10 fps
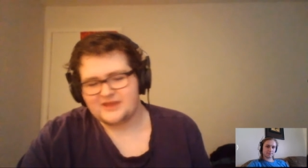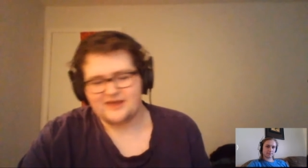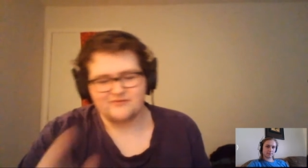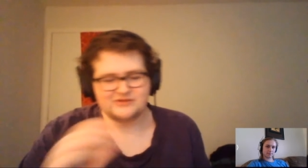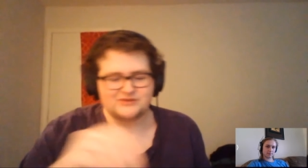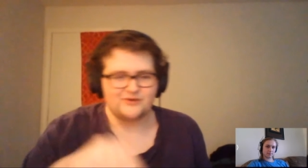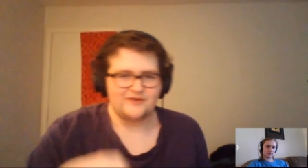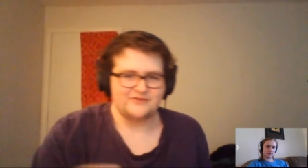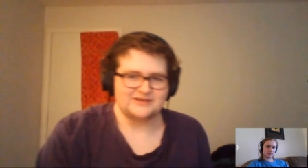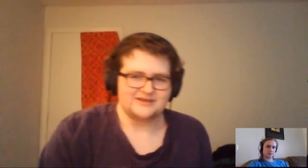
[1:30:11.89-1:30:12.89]
every so
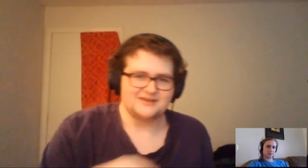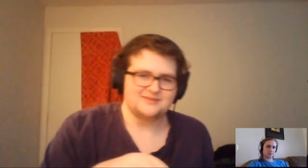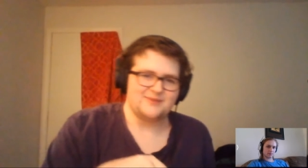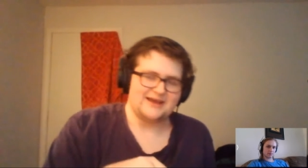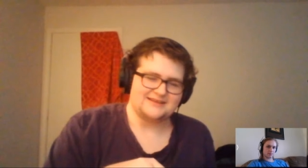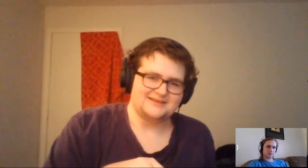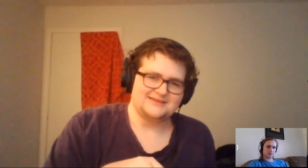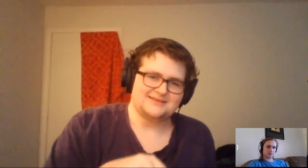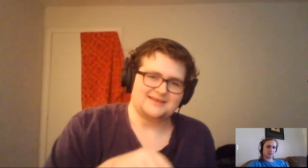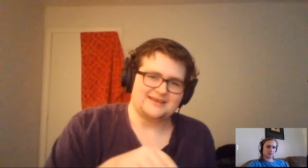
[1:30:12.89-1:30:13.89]
often it cuts back to
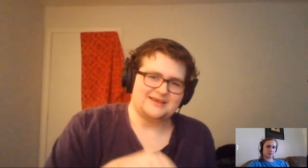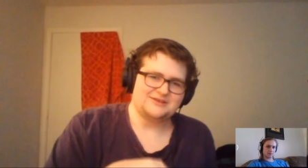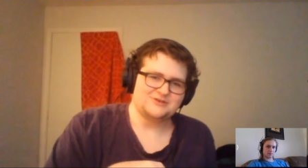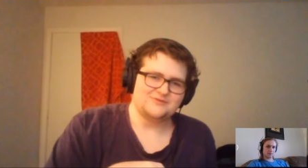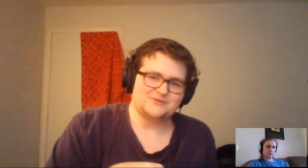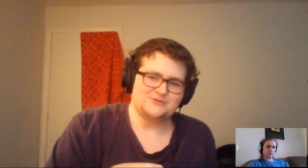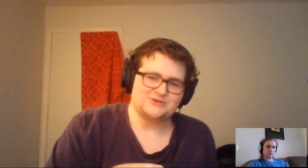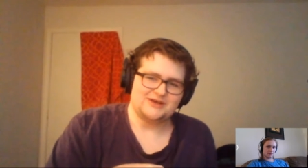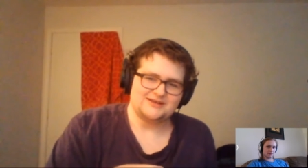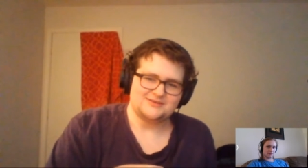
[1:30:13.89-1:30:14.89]
these like interview
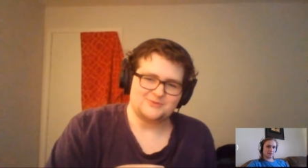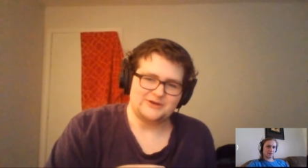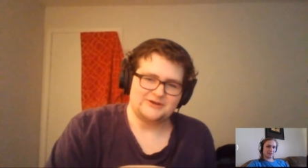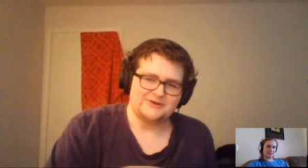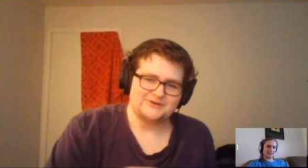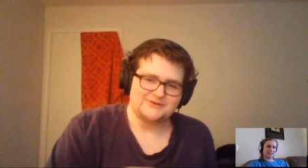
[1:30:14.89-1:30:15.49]
shots where